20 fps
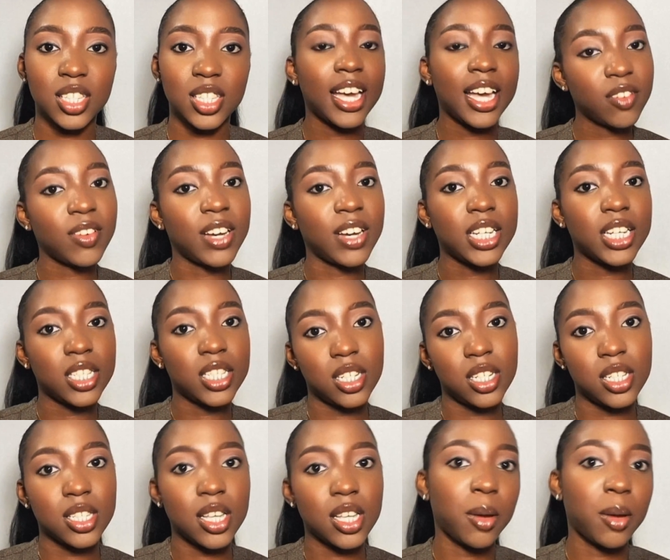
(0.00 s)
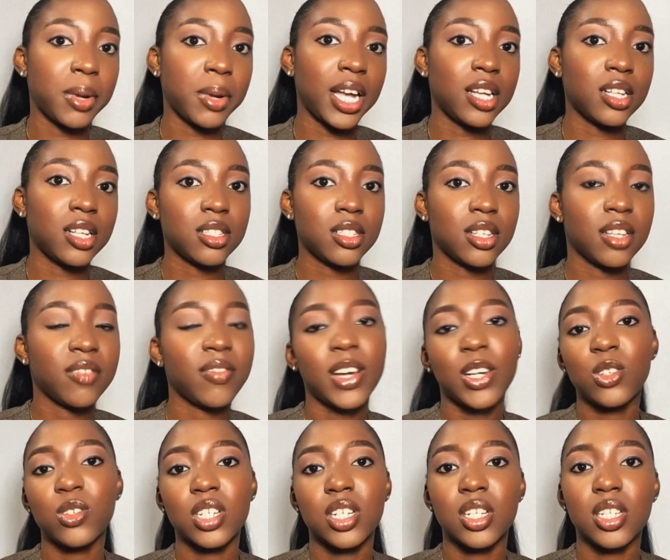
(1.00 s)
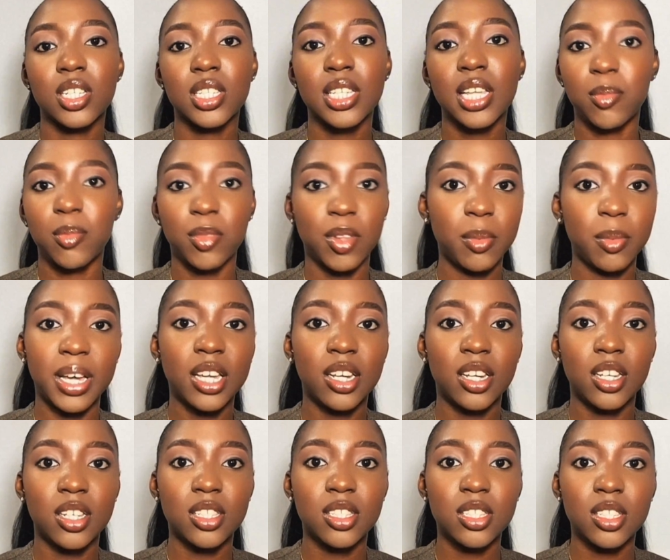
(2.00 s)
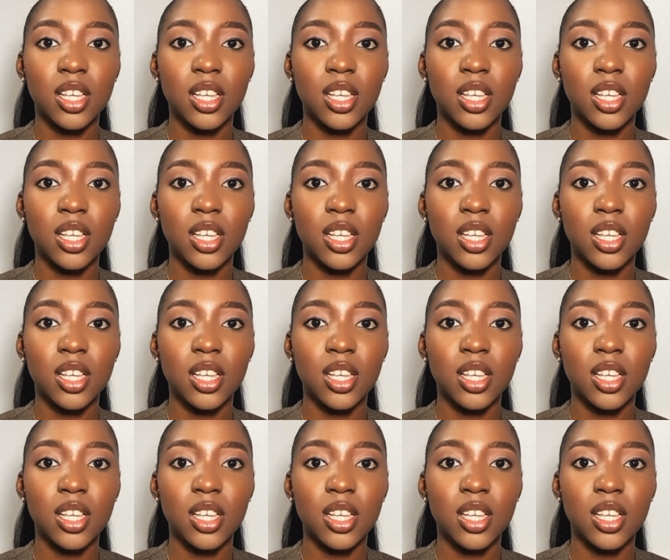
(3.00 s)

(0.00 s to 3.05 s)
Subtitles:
If I need it, I'll buy it. If I don't need it, I'm not buying it.